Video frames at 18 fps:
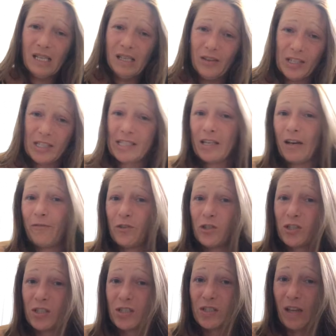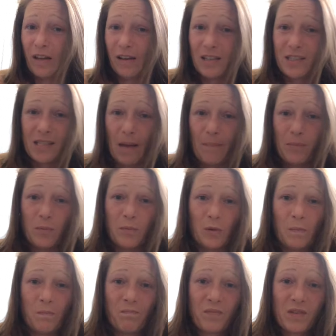This stuff is just
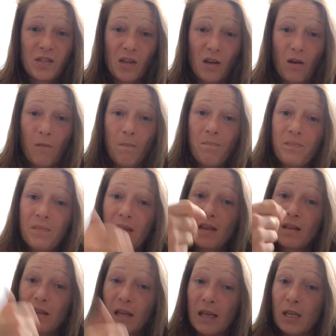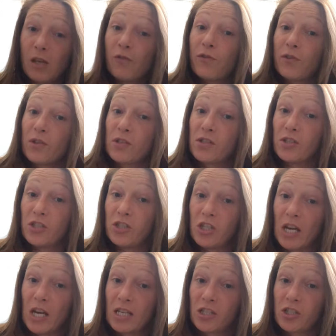unacceptable. So thank you for the
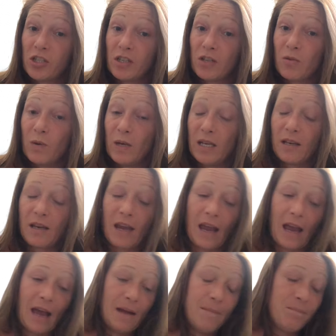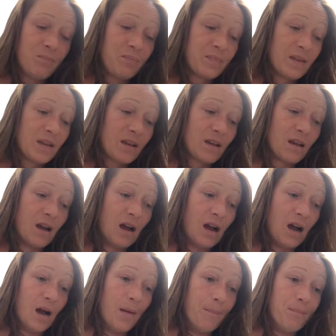suggestion, Queen Cat.
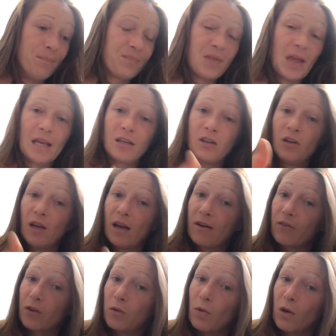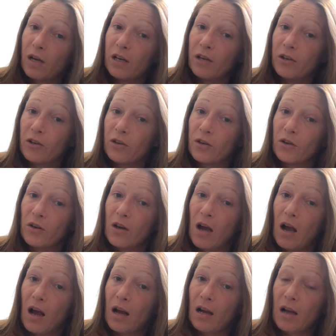Um, thank you to everyone in your
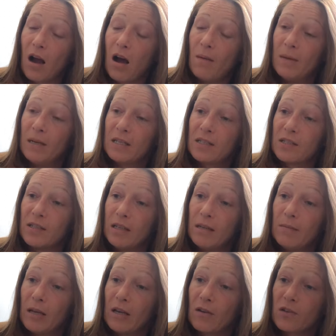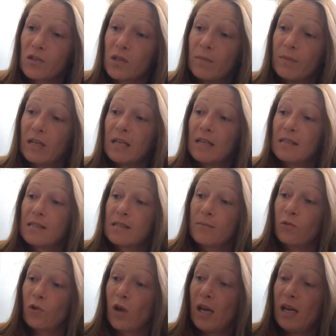uh, comments and emails. I've been getting
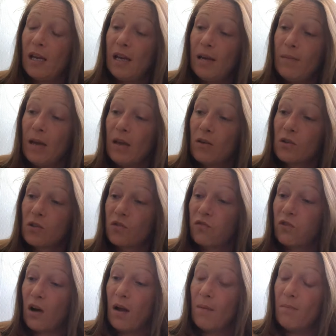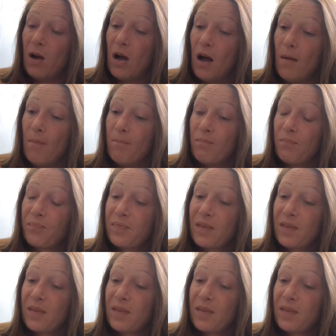some great emails from... Um,